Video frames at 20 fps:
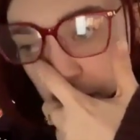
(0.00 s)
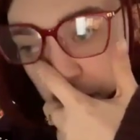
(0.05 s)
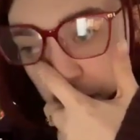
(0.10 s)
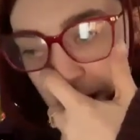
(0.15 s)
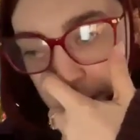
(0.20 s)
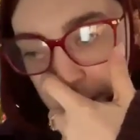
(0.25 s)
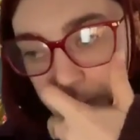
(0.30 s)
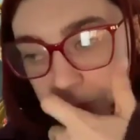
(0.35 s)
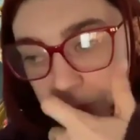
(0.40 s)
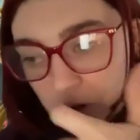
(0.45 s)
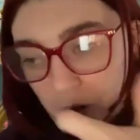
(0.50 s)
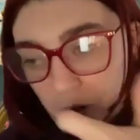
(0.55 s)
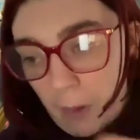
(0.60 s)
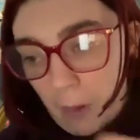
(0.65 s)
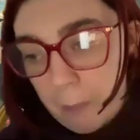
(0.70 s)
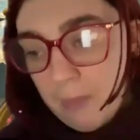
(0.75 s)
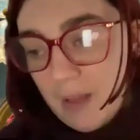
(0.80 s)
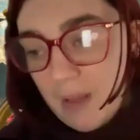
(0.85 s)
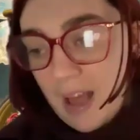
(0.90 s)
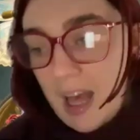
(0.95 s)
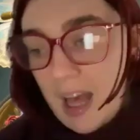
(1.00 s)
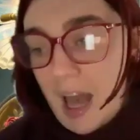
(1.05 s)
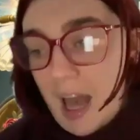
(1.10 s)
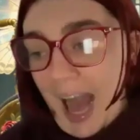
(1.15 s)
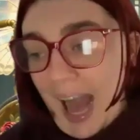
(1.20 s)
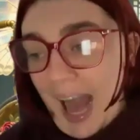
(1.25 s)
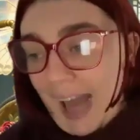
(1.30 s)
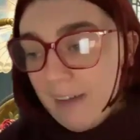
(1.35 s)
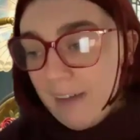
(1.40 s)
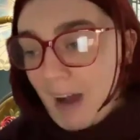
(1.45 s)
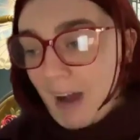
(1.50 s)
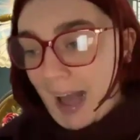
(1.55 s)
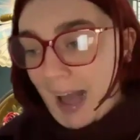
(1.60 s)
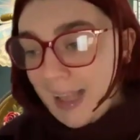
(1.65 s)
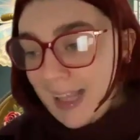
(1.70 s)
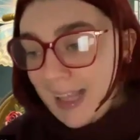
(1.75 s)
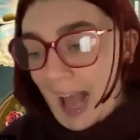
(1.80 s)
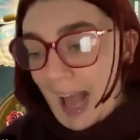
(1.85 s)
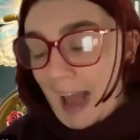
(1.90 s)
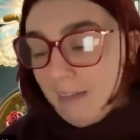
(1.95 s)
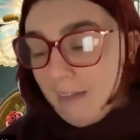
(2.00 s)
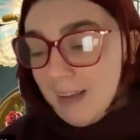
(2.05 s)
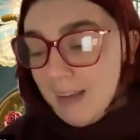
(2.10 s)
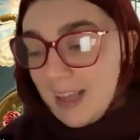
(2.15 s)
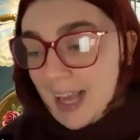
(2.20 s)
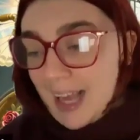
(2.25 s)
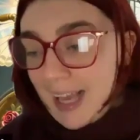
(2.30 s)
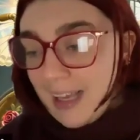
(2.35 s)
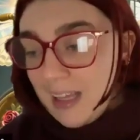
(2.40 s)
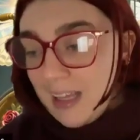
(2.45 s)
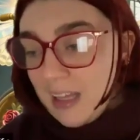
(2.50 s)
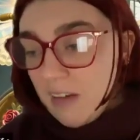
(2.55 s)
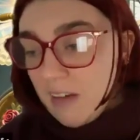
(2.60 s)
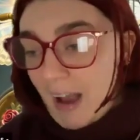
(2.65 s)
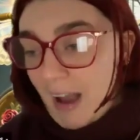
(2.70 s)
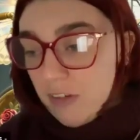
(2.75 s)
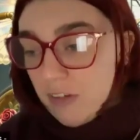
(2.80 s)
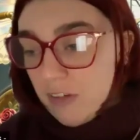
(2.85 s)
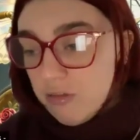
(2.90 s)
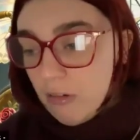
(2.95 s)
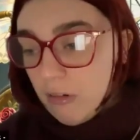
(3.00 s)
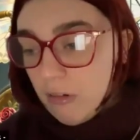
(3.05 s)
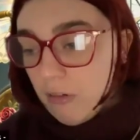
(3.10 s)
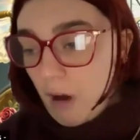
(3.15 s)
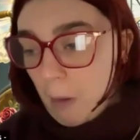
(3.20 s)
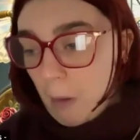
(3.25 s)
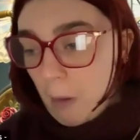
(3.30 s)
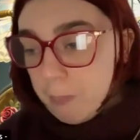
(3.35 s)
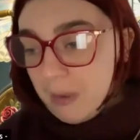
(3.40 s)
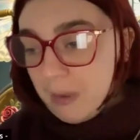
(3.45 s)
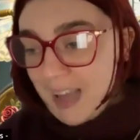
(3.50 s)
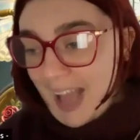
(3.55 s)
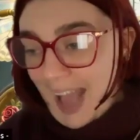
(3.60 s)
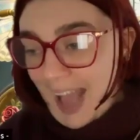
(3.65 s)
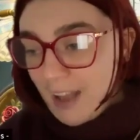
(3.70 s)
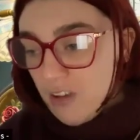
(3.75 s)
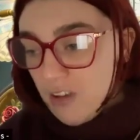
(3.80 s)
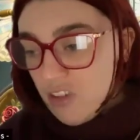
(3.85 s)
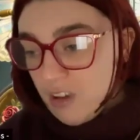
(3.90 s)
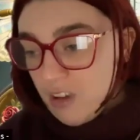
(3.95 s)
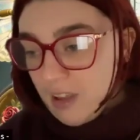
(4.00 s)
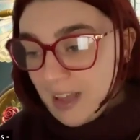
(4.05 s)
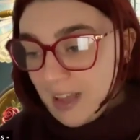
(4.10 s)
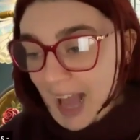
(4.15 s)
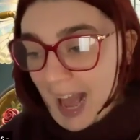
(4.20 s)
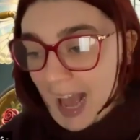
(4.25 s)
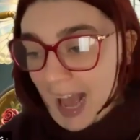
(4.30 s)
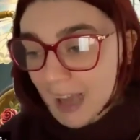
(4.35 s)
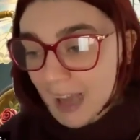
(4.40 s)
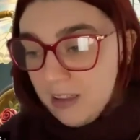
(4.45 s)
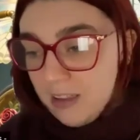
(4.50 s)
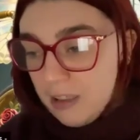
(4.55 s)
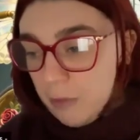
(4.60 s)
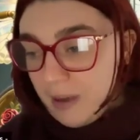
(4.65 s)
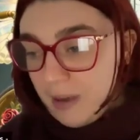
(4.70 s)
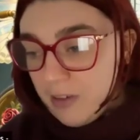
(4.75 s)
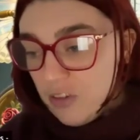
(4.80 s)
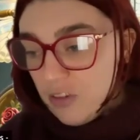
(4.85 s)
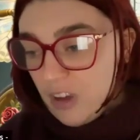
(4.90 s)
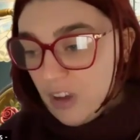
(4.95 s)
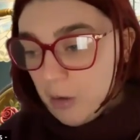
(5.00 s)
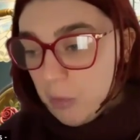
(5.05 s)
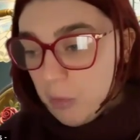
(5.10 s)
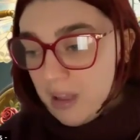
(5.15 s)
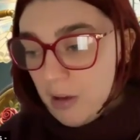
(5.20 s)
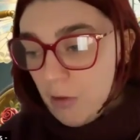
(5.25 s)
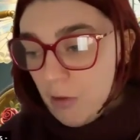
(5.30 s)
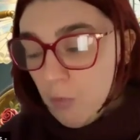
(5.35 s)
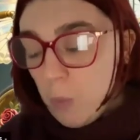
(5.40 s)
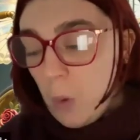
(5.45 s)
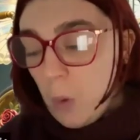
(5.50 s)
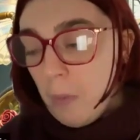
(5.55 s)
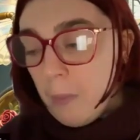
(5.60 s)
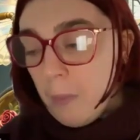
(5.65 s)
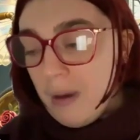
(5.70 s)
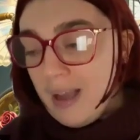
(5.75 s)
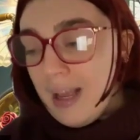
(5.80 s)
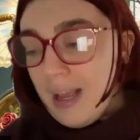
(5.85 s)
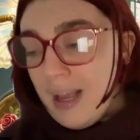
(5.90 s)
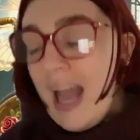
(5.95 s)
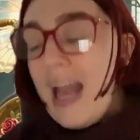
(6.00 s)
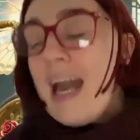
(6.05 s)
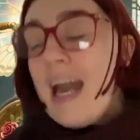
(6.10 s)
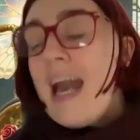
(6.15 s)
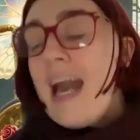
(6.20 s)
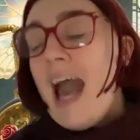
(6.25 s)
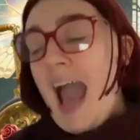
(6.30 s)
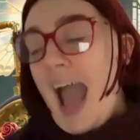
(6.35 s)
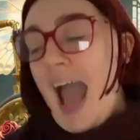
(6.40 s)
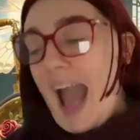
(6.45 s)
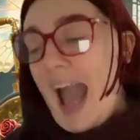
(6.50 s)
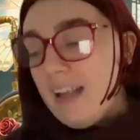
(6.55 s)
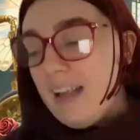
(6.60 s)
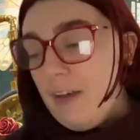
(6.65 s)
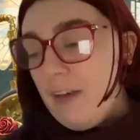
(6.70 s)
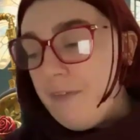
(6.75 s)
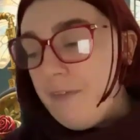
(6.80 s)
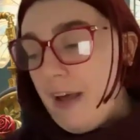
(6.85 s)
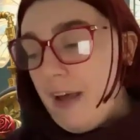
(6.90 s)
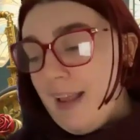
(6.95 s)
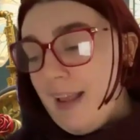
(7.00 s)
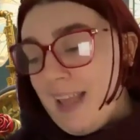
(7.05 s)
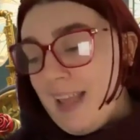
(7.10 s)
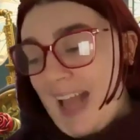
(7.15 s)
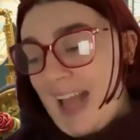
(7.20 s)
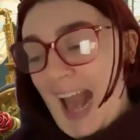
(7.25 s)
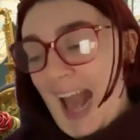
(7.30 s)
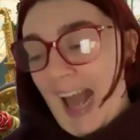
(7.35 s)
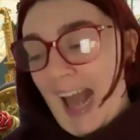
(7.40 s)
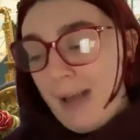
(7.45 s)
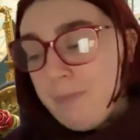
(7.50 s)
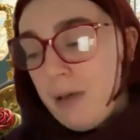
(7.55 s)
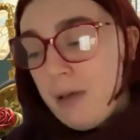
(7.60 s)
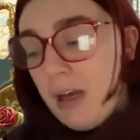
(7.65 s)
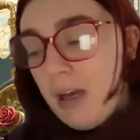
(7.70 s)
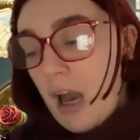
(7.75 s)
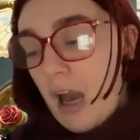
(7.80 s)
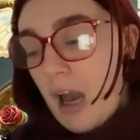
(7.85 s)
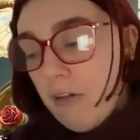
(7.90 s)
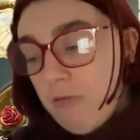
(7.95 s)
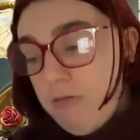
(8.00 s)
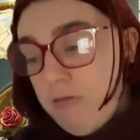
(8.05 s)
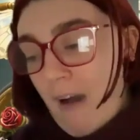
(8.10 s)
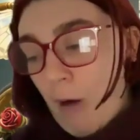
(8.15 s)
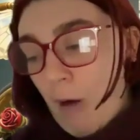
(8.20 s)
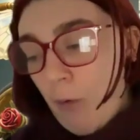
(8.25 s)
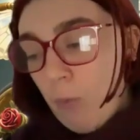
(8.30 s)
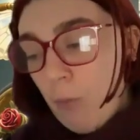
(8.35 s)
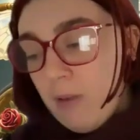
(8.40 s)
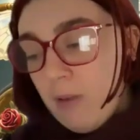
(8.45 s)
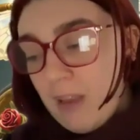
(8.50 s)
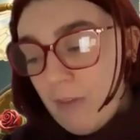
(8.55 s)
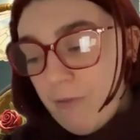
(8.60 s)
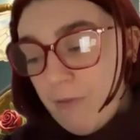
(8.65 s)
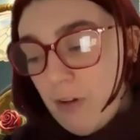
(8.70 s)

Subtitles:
Whitcomb highlights Anne's intellectual combinations, arguing she was a woman ahead of her time. A quote.